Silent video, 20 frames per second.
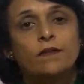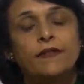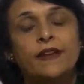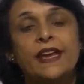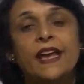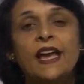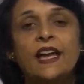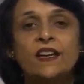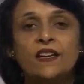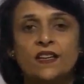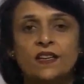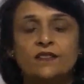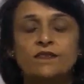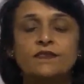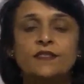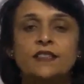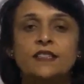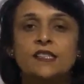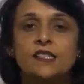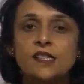we
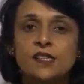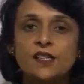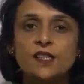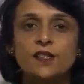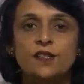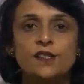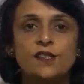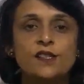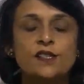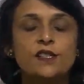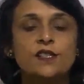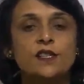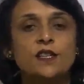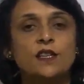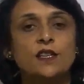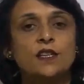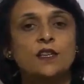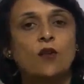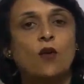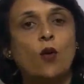have discussed
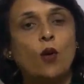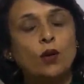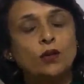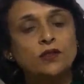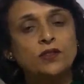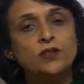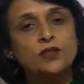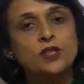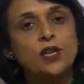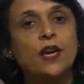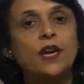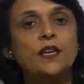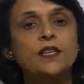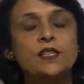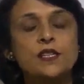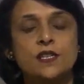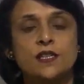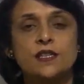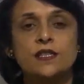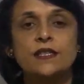all the
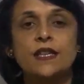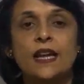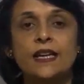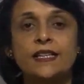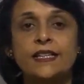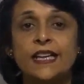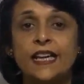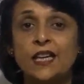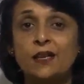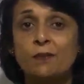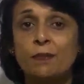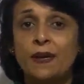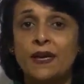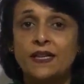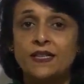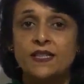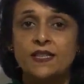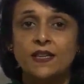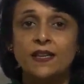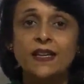changes that take
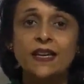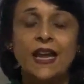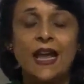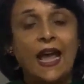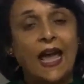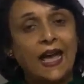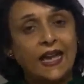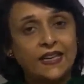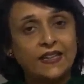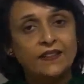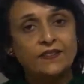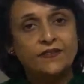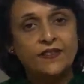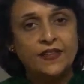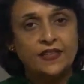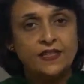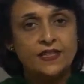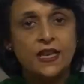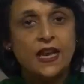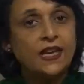place in
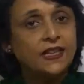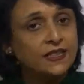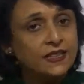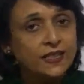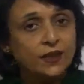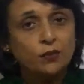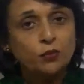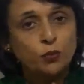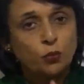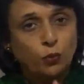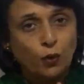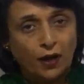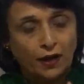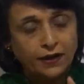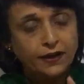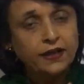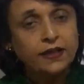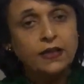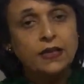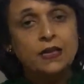anaphase, except
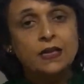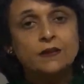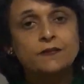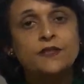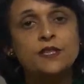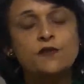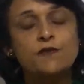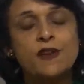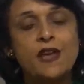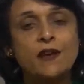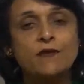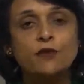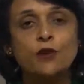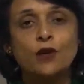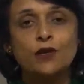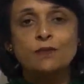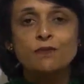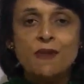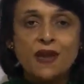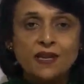one which we have
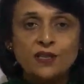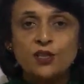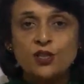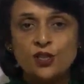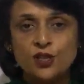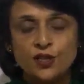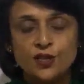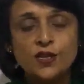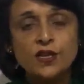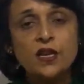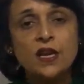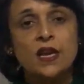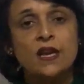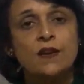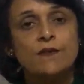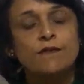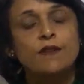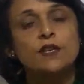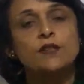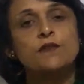not mentioned,
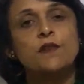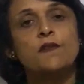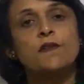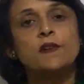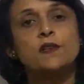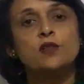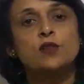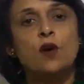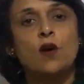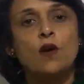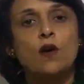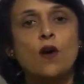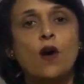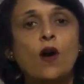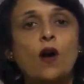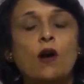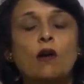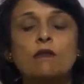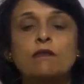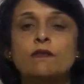which we will talk
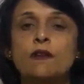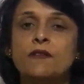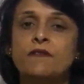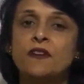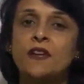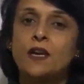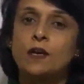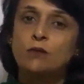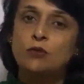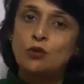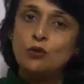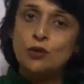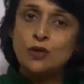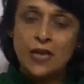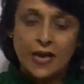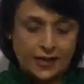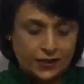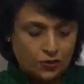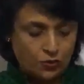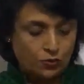of when we come to
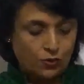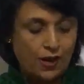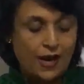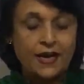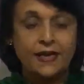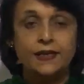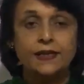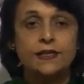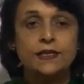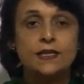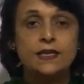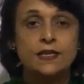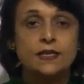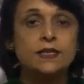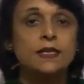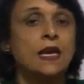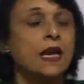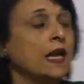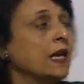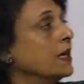
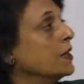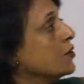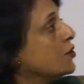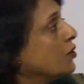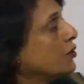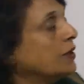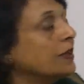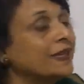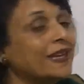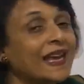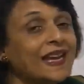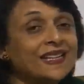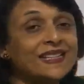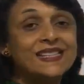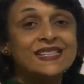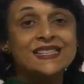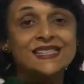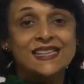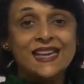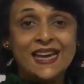cytokinesis. So the
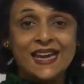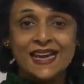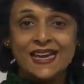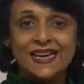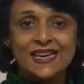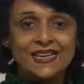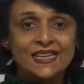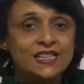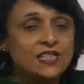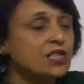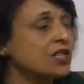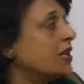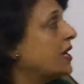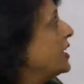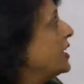next stage